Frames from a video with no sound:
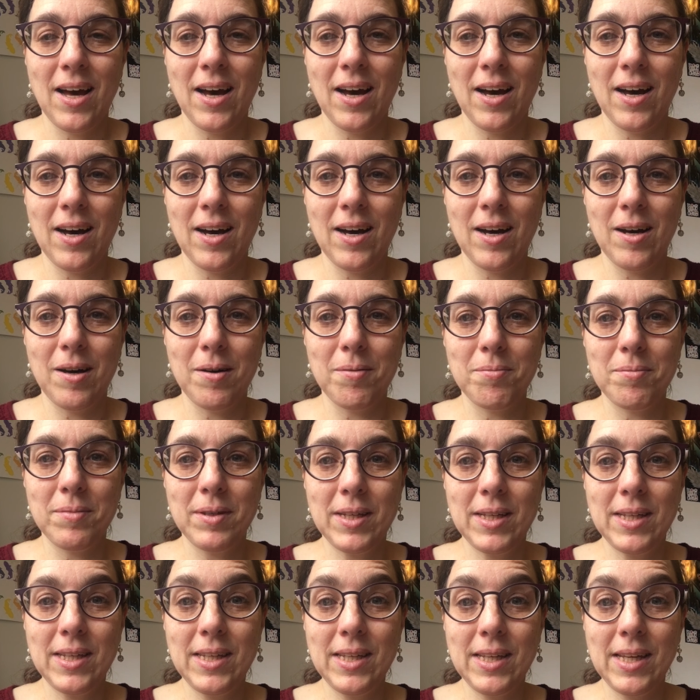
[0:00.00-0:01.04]
um,
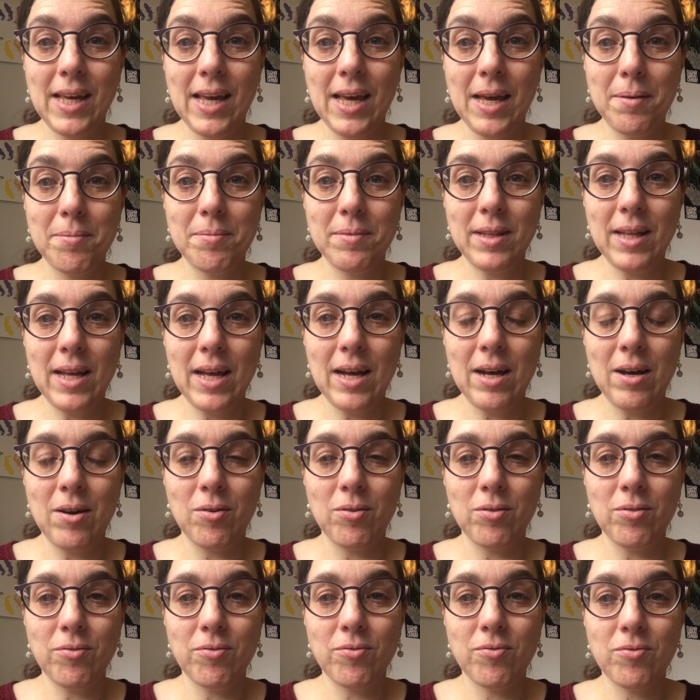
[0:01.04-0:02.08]
he came
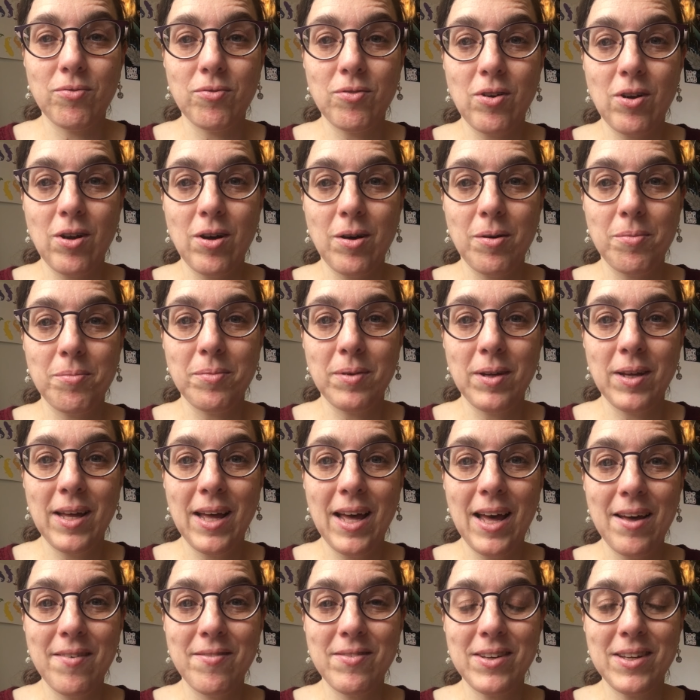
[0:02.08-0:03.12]
down from
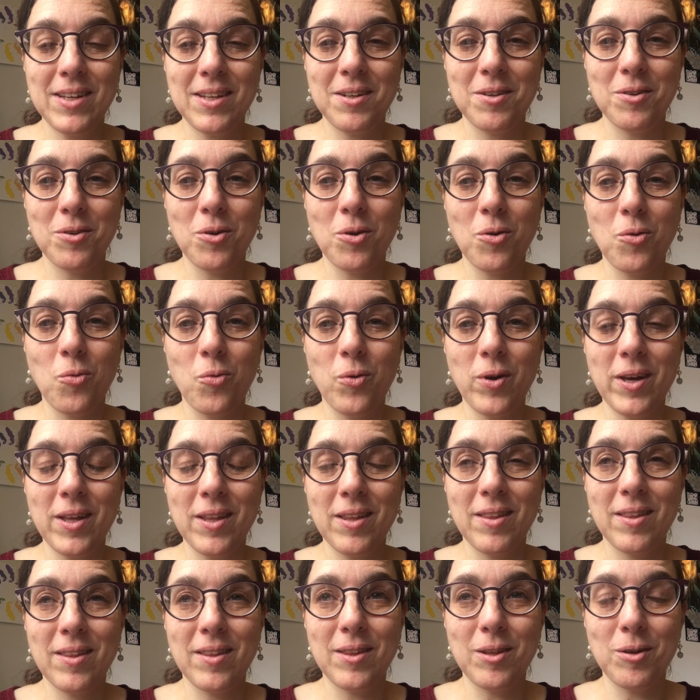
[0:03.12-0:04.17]
heaven
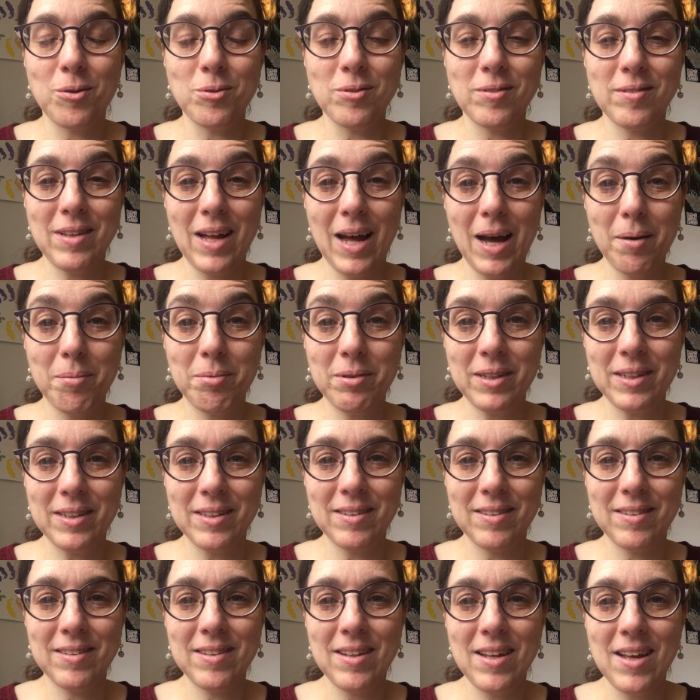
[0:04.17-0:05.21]
with those
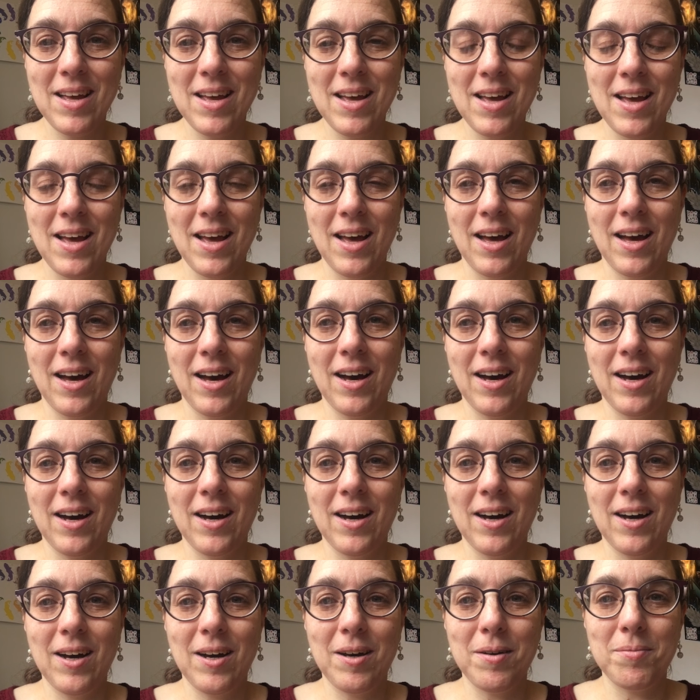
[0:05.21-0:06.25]
tablets
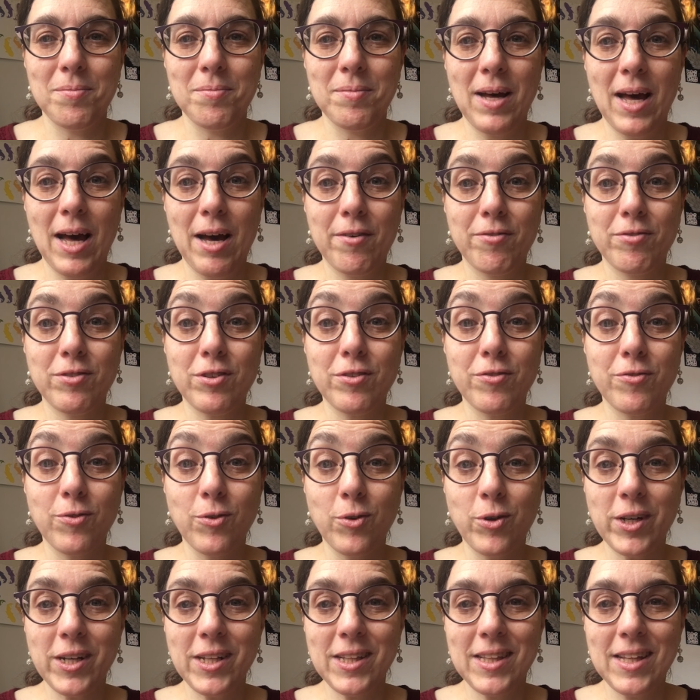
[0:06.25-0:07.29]
um, after
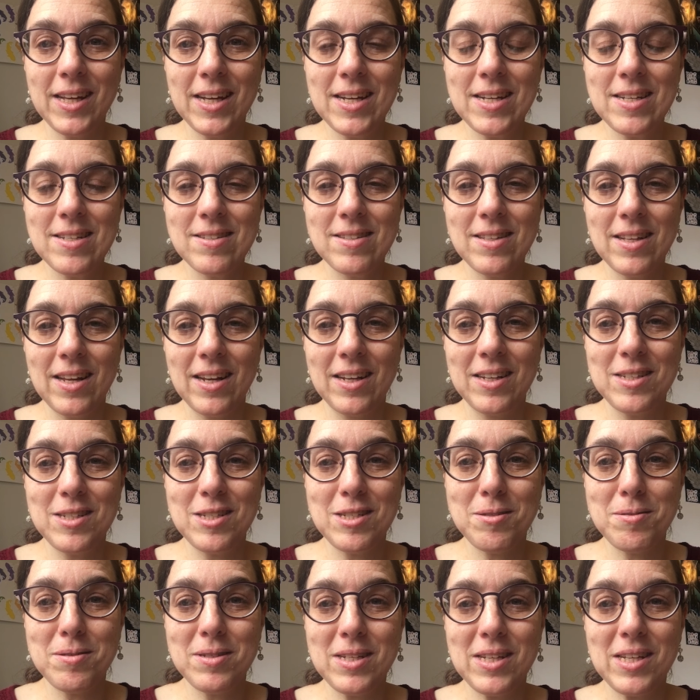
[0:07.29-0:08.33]
40 days that he,
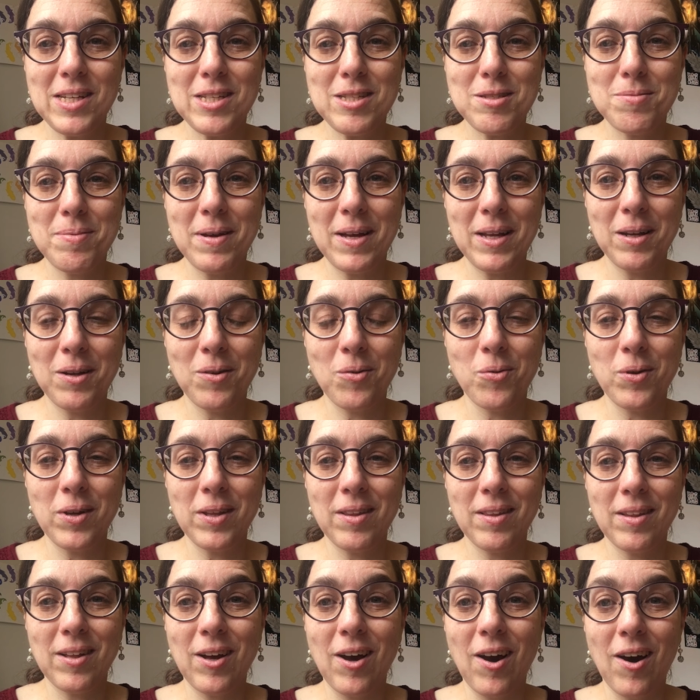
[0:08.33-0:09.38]
he spent
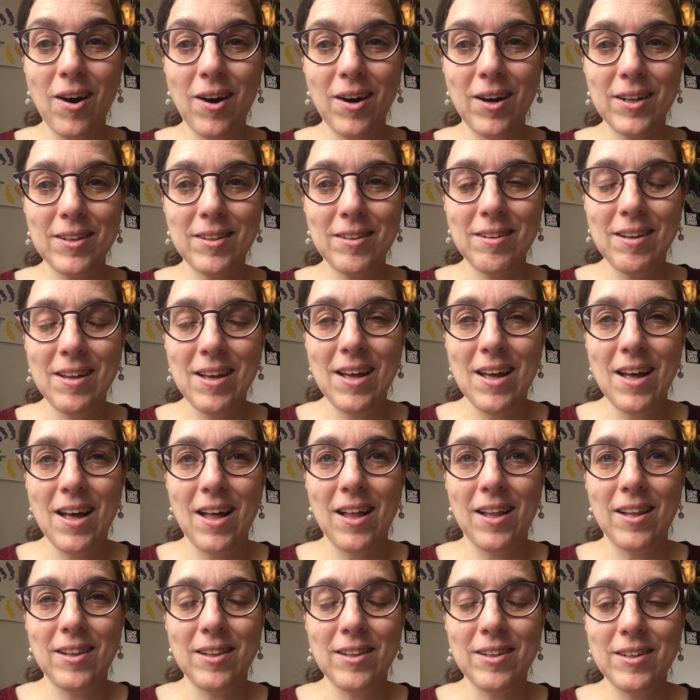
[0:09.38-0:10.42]
with God
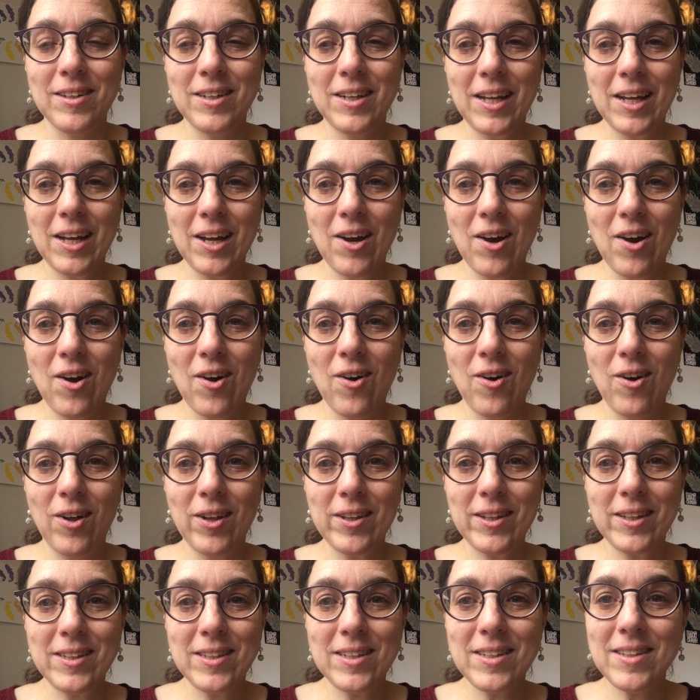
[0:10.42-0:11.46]
learning
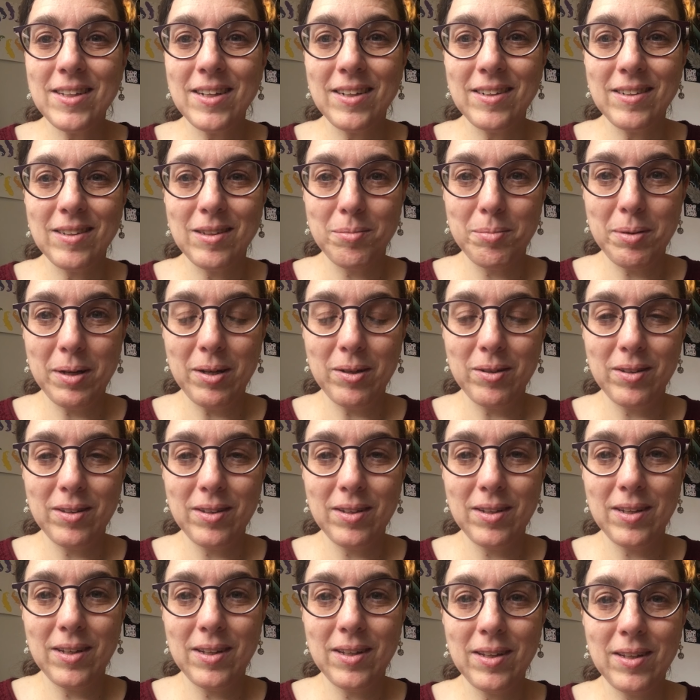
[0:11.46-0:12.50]
all the details about
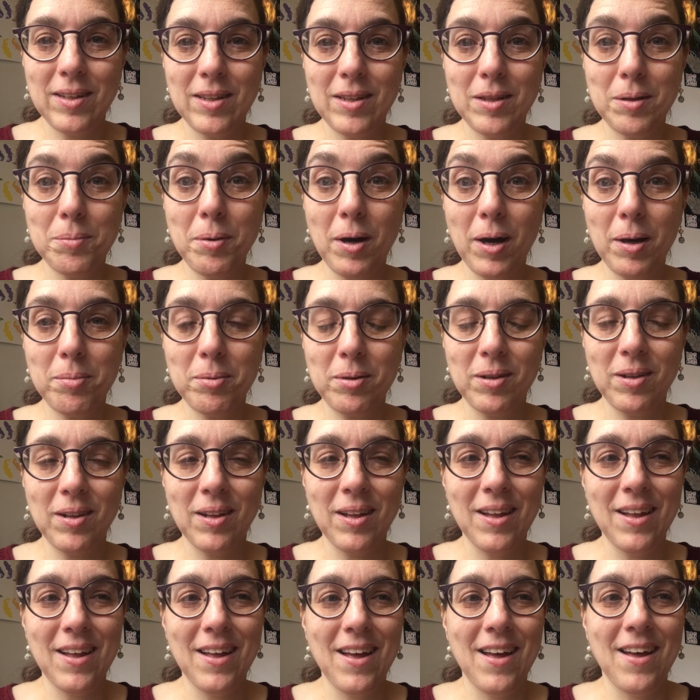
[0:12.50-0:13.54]
the Bible.
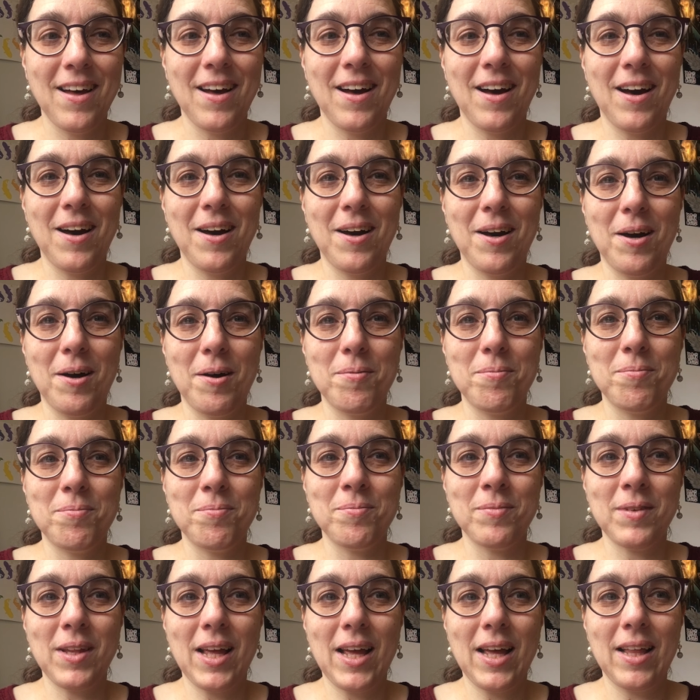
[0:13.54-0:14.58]

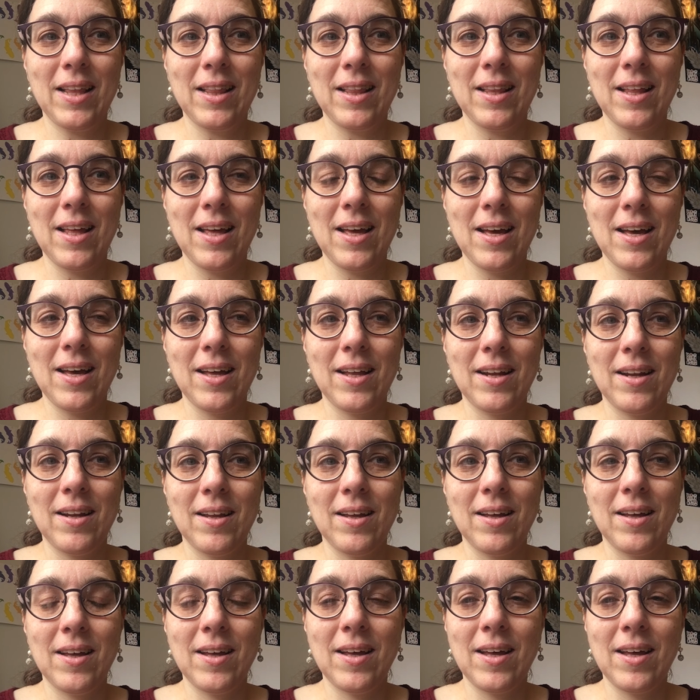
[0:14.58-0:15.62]
Um, and then